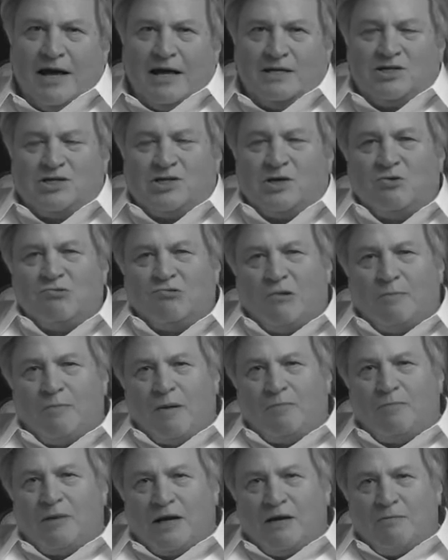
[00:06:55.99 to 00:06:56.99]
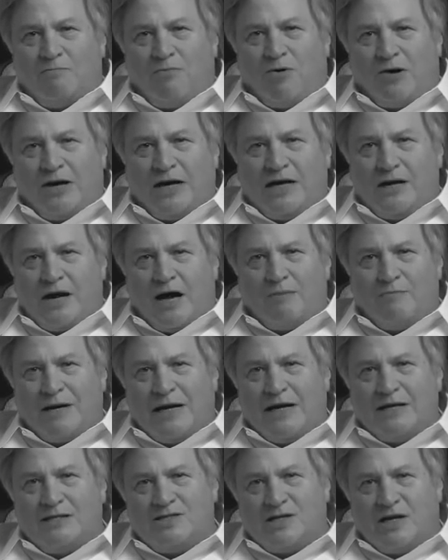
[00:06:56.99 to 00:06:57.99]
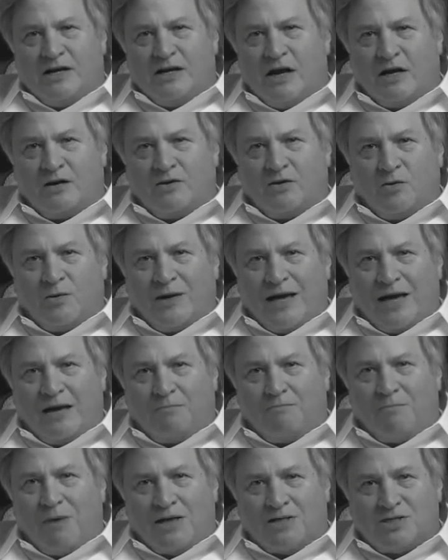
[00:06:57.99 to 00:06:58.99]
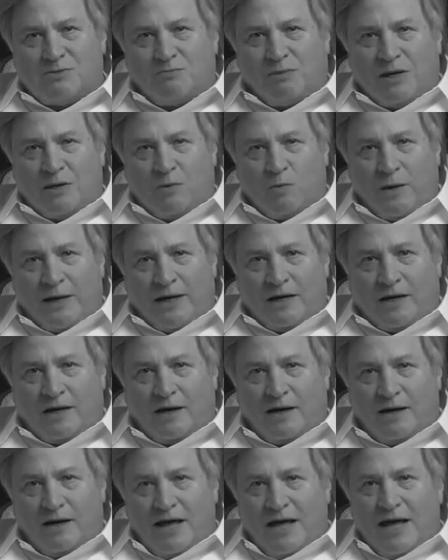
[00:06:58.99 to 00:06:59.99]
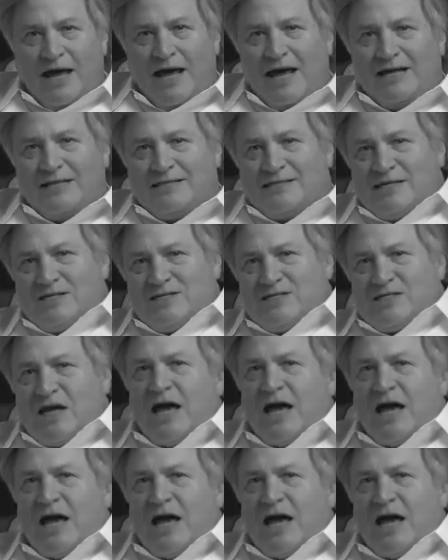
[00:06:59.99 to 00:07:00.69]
and so the Republican Party nominates a nut who can't possibly win, and to